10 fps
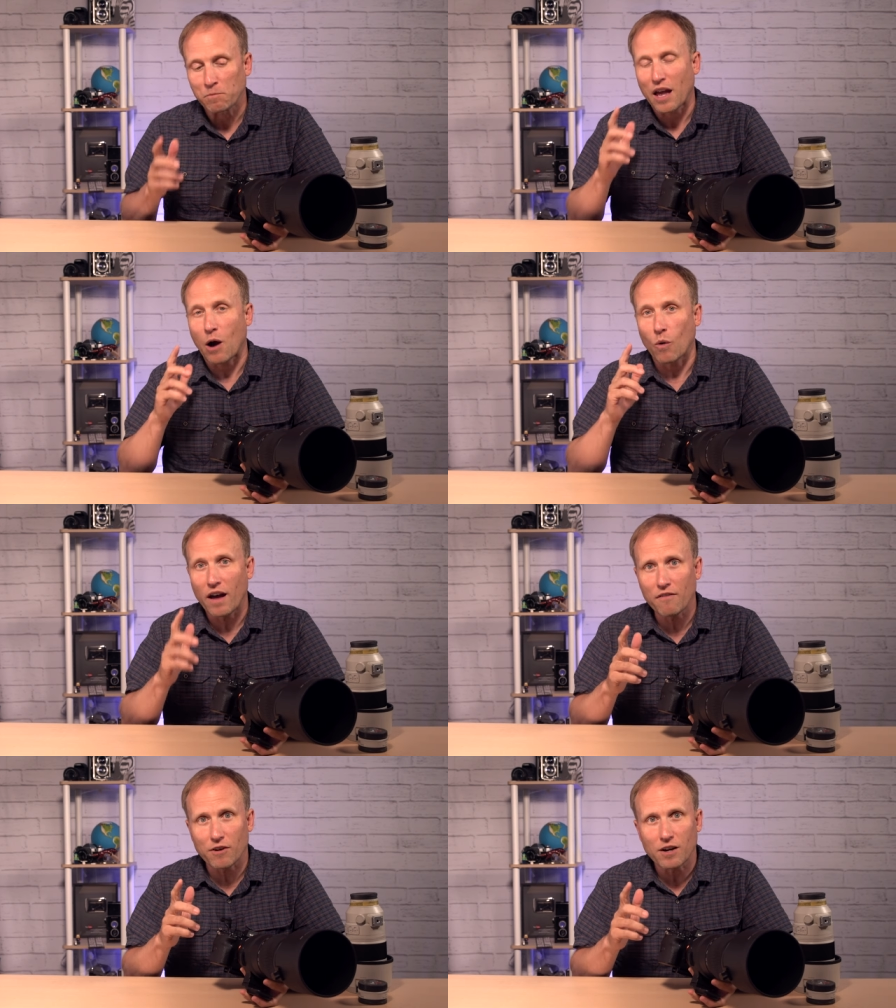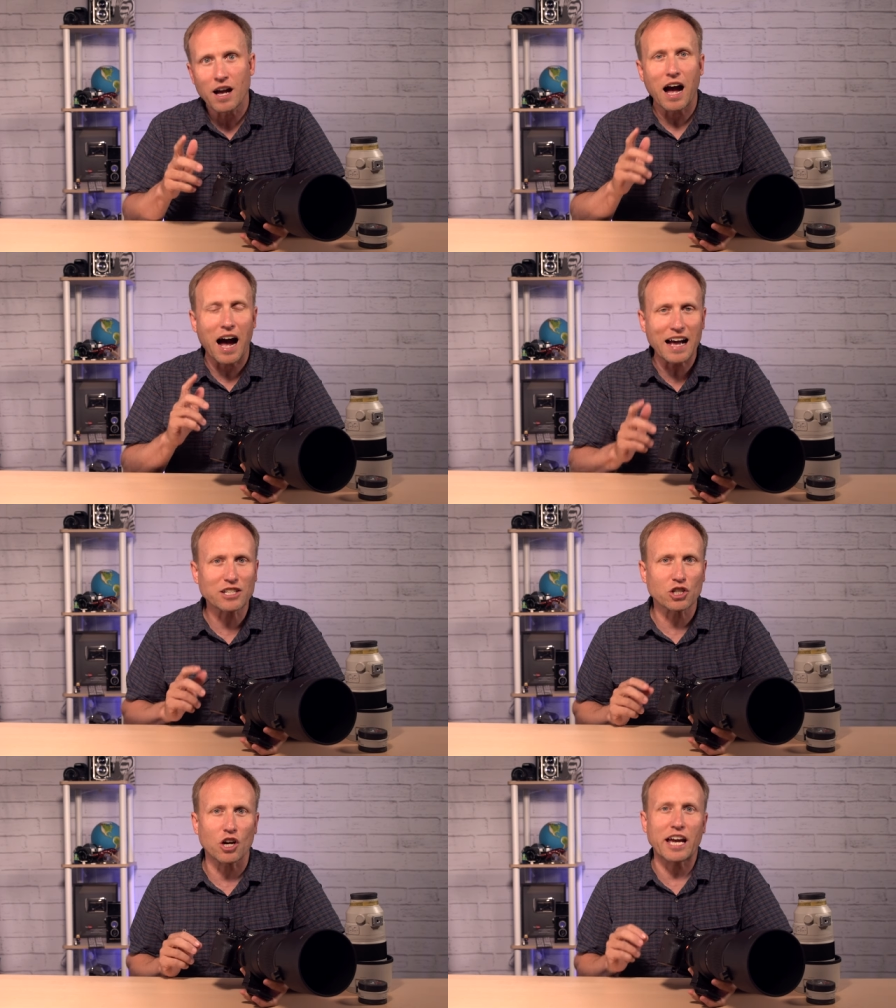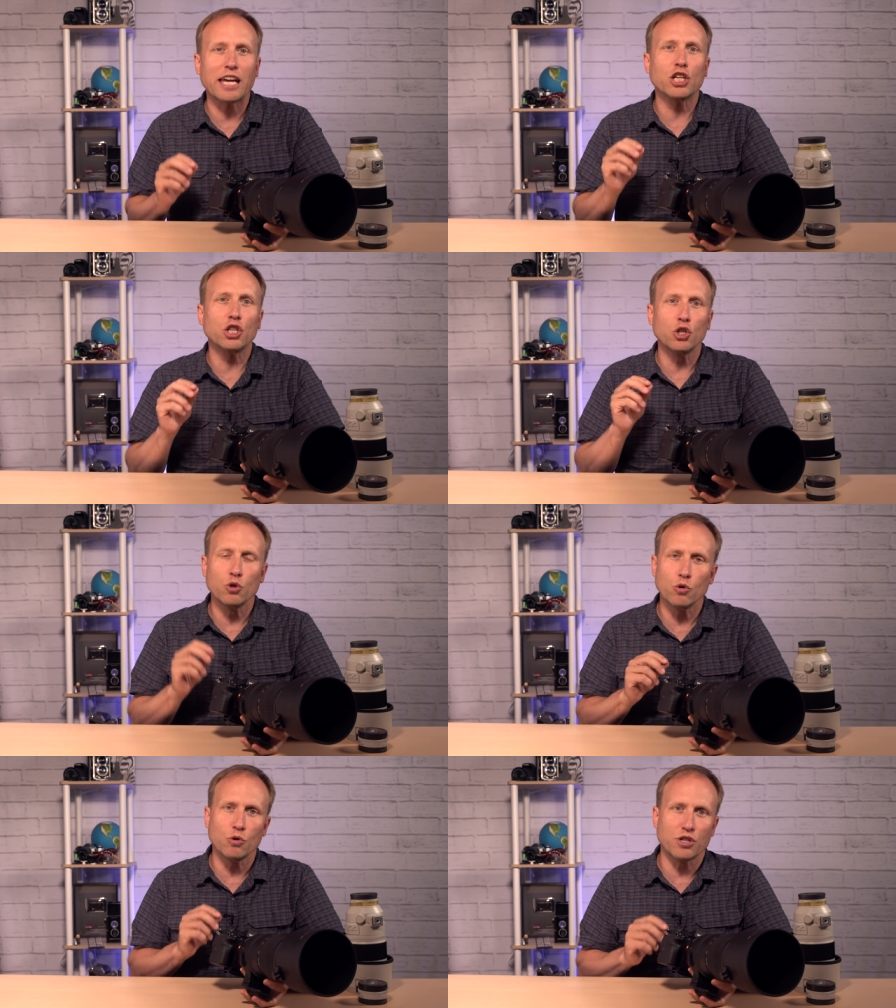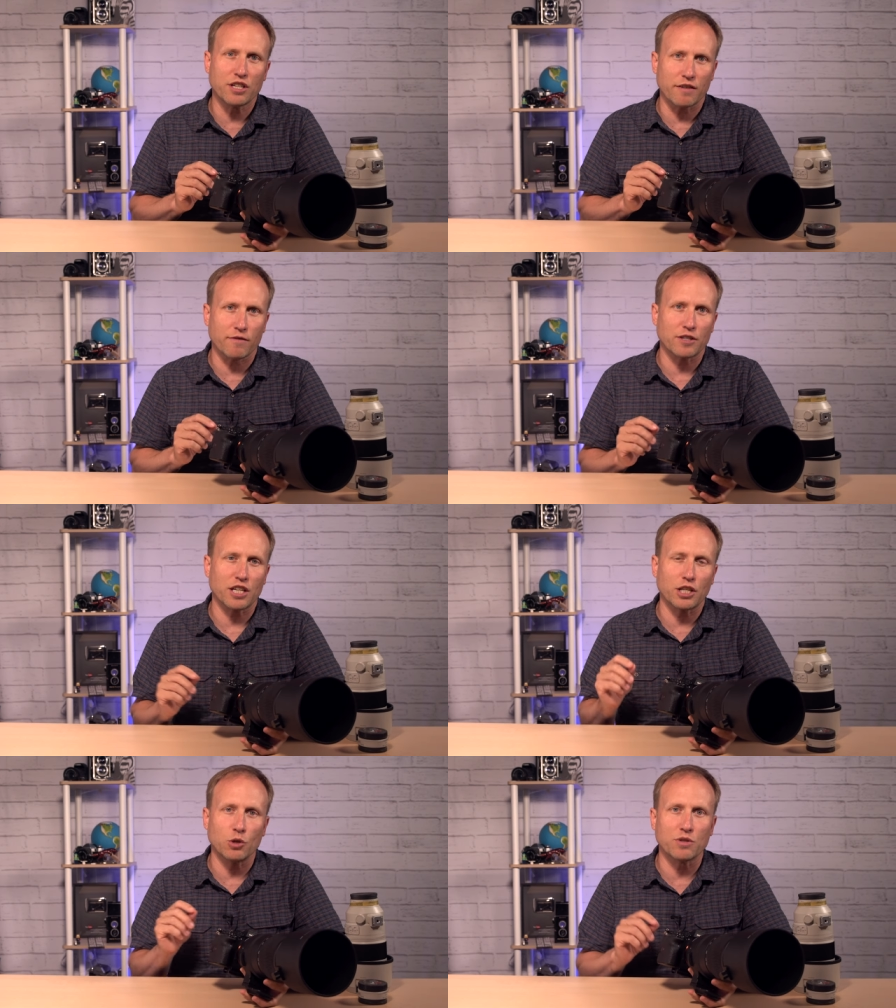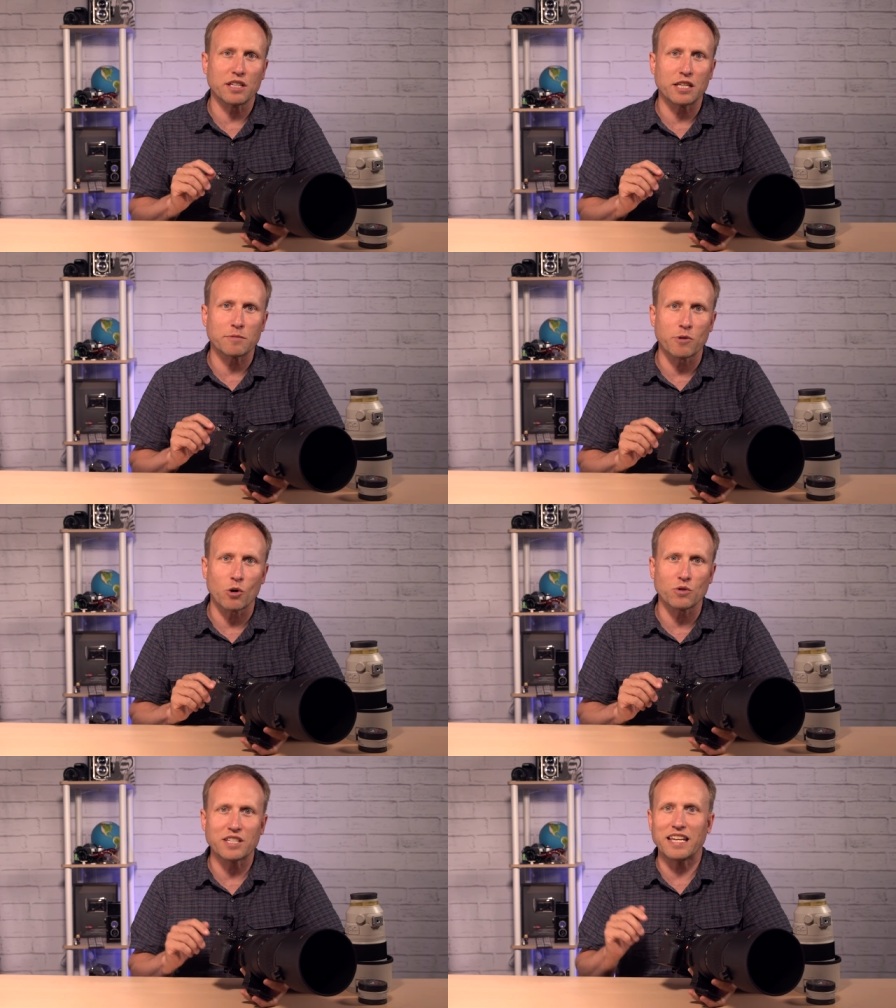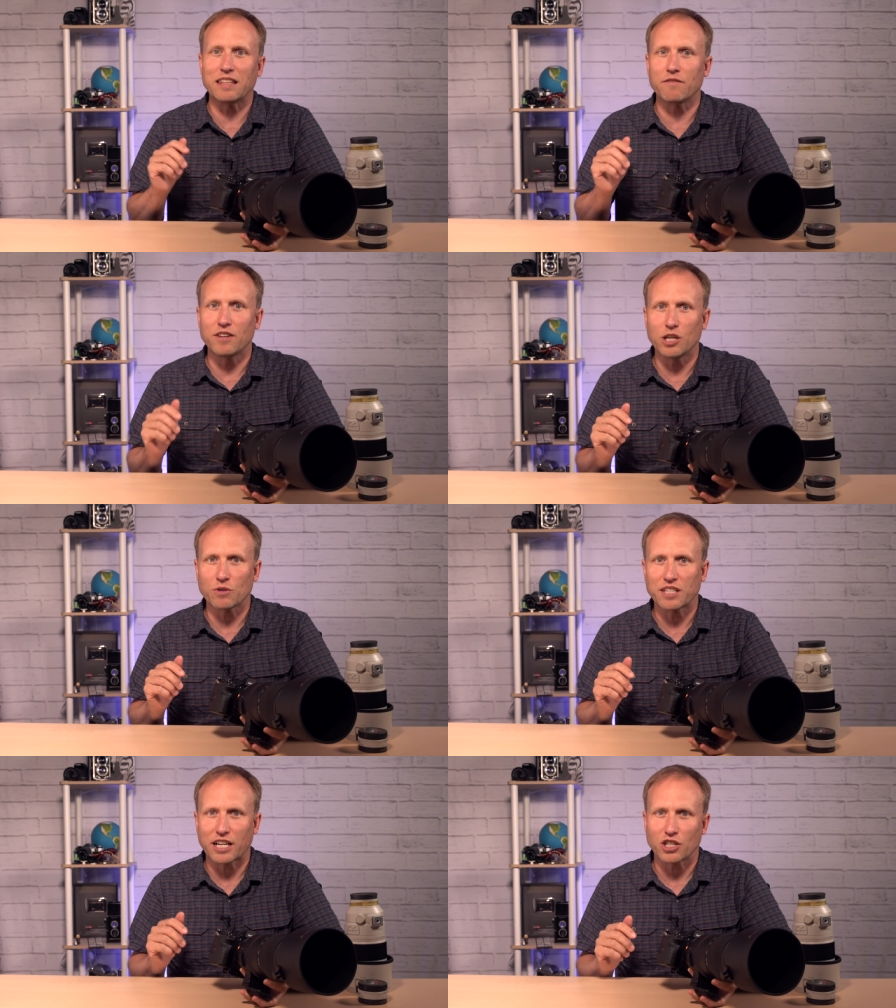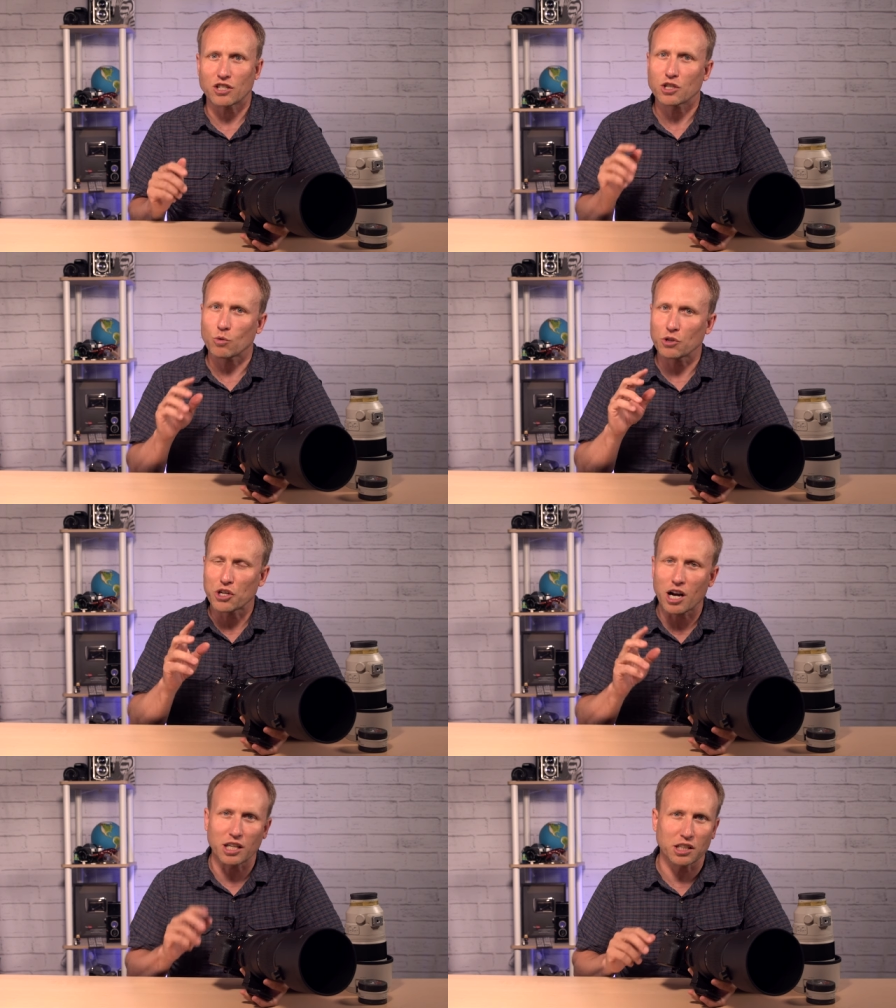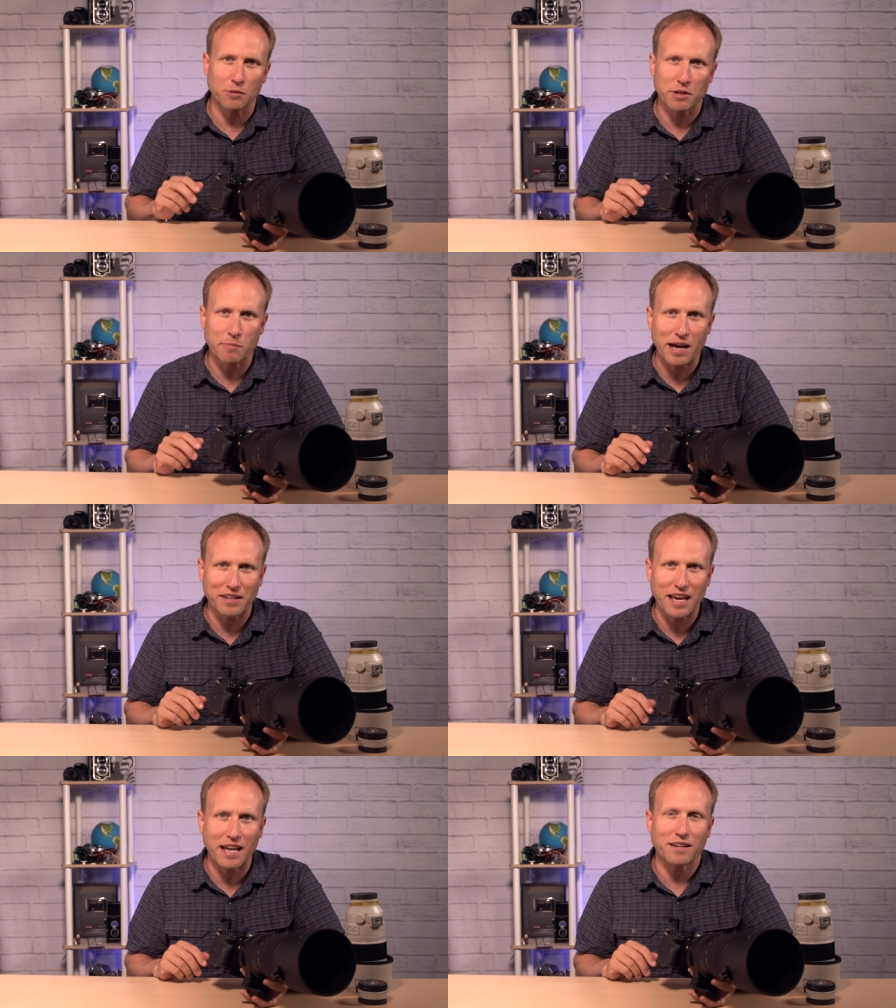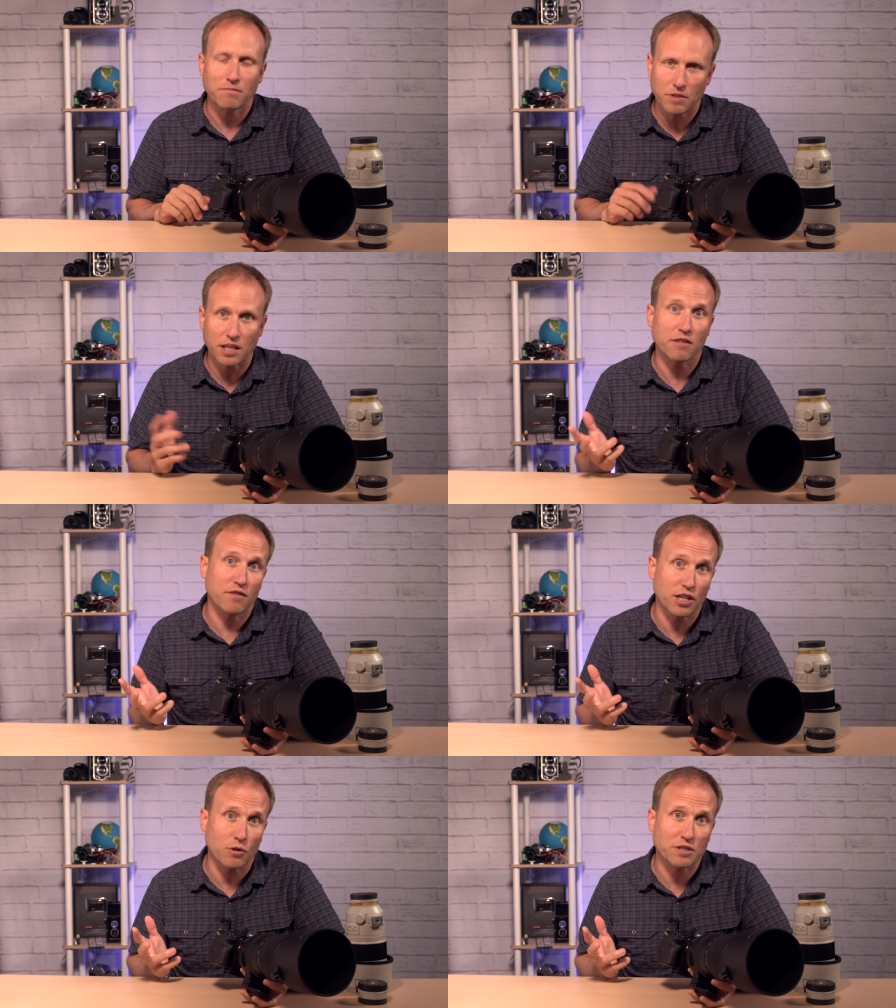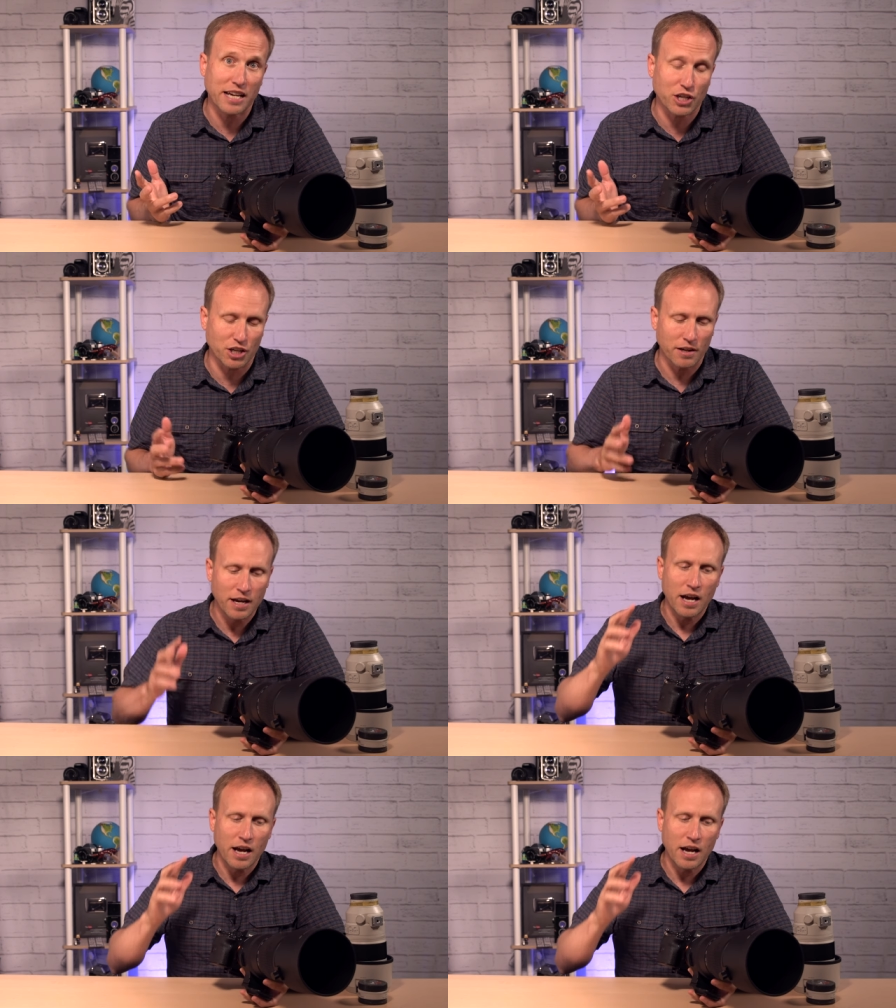However, I saw a huge difference in using these modes in the video section, so we'll talk a little bit about that in the video section.